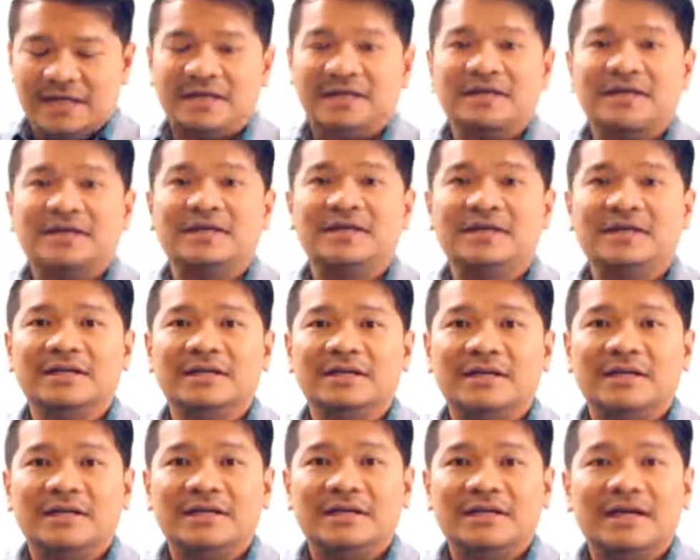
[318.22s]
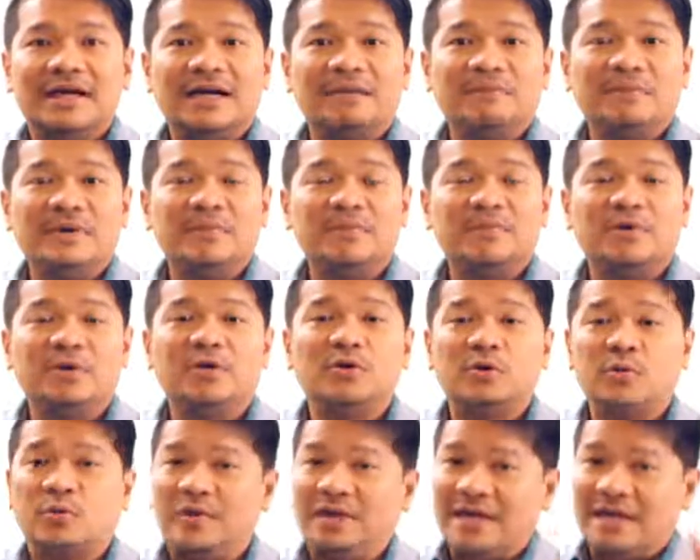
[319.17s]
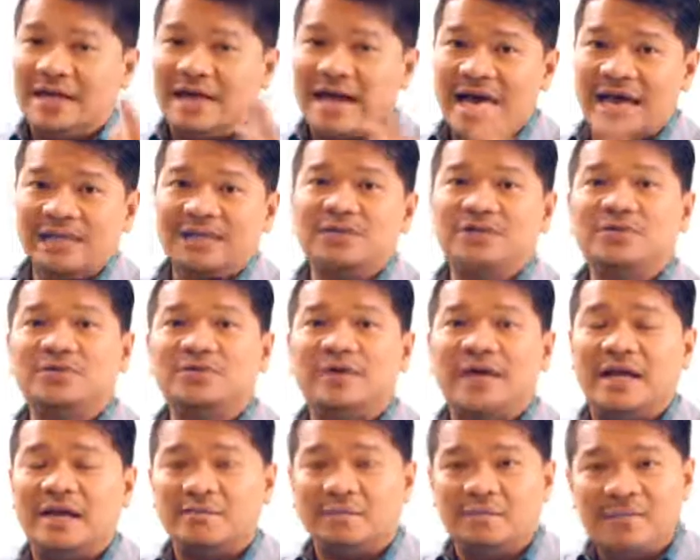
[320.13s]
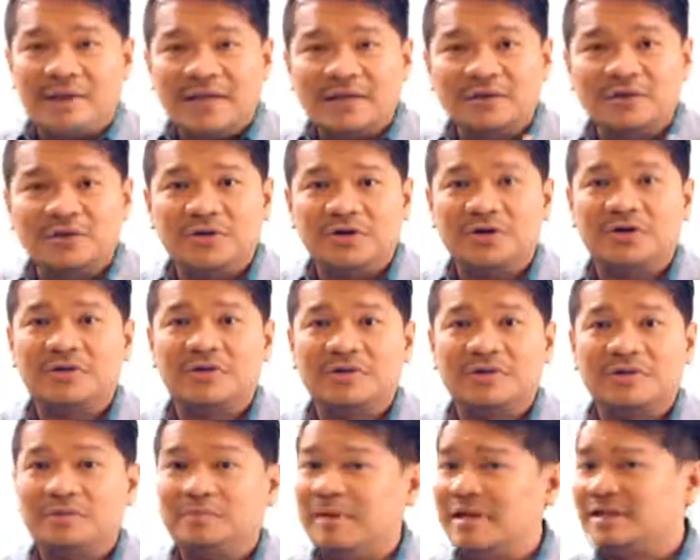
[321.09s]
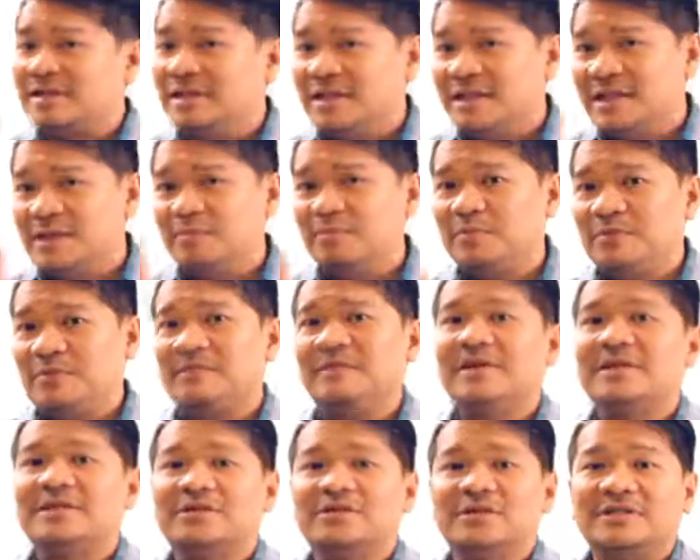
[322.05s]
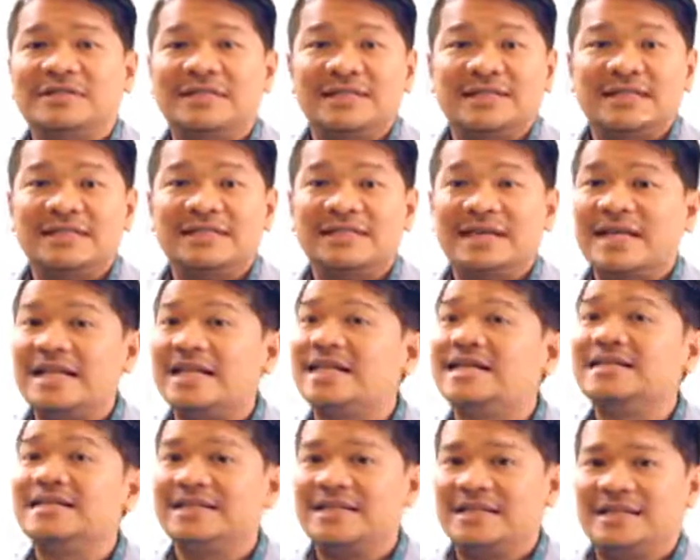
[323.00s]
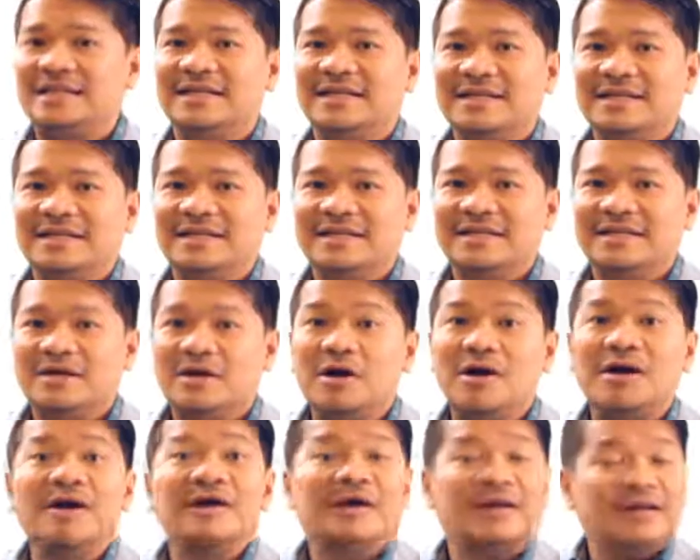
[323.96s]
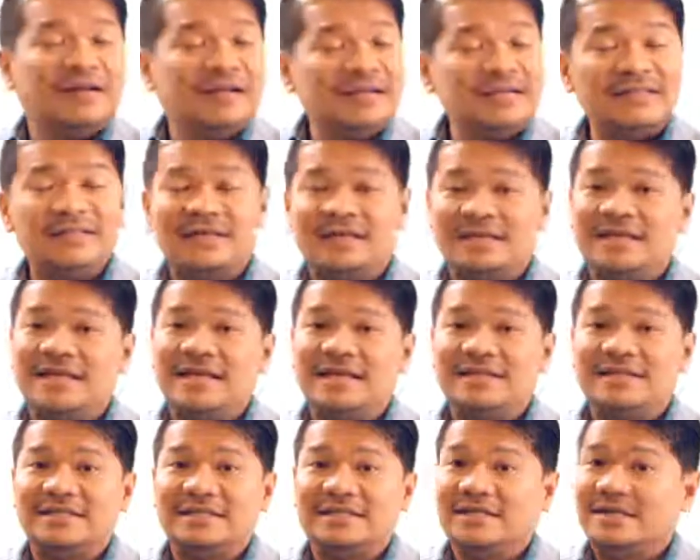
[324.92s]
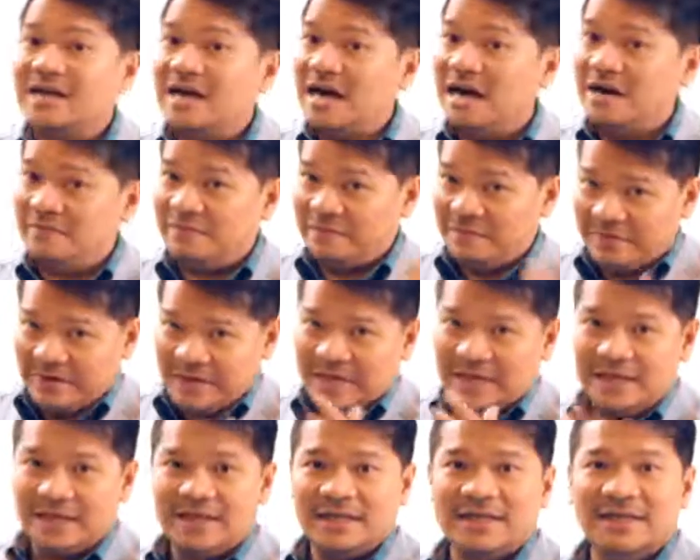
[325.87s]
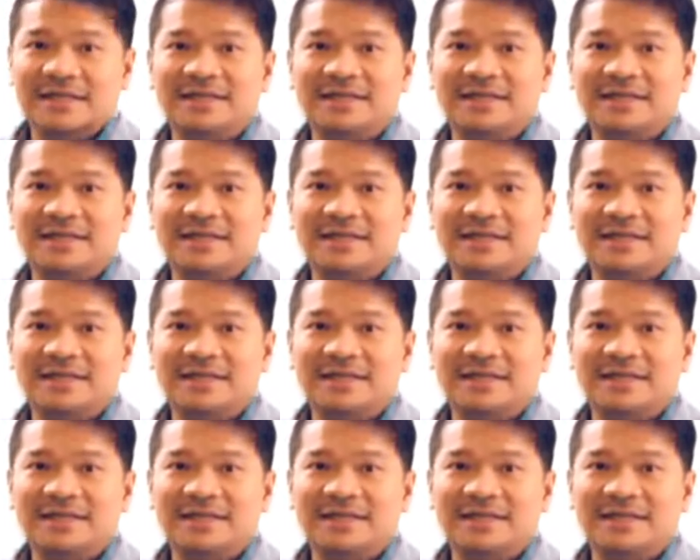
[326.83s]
And third, the people who will guide you and mentor you, especially the professors in this industry. These things are free.